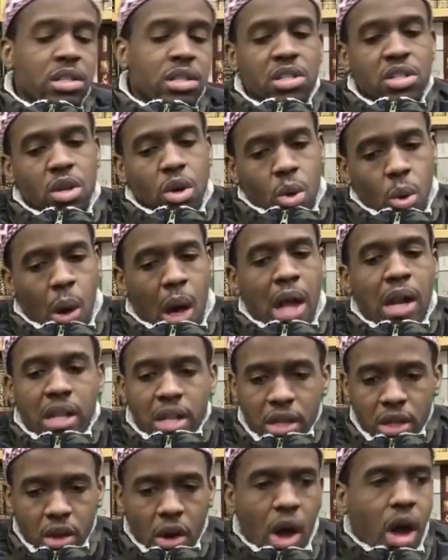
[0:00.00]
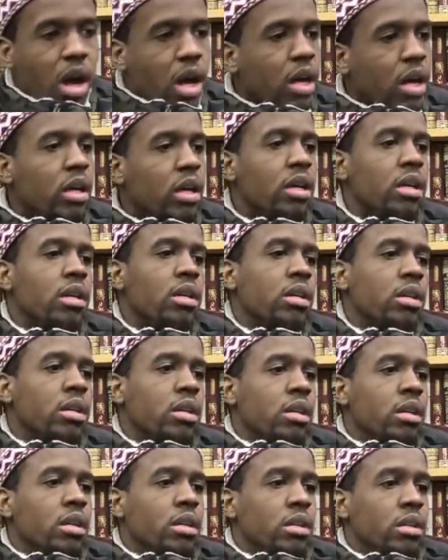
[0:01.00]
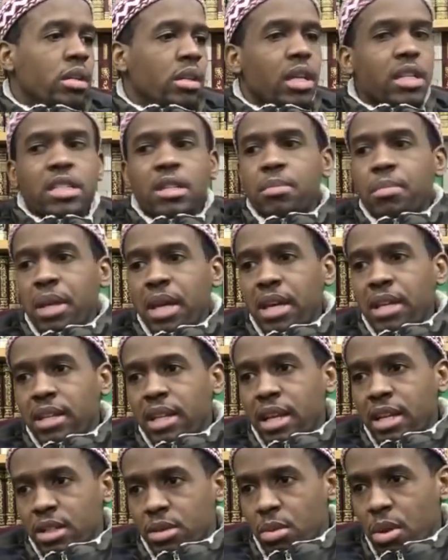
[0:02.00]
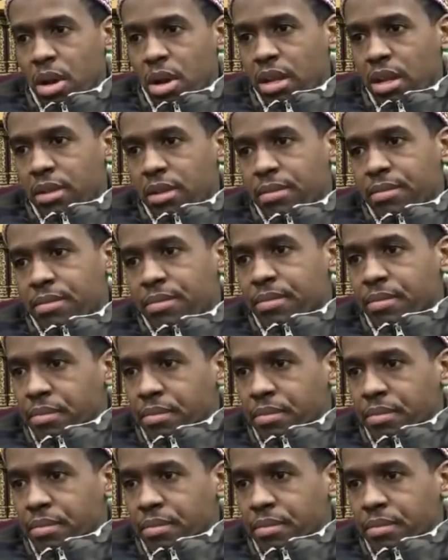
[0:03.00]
it's a quality car. It doesn't mean that it's what?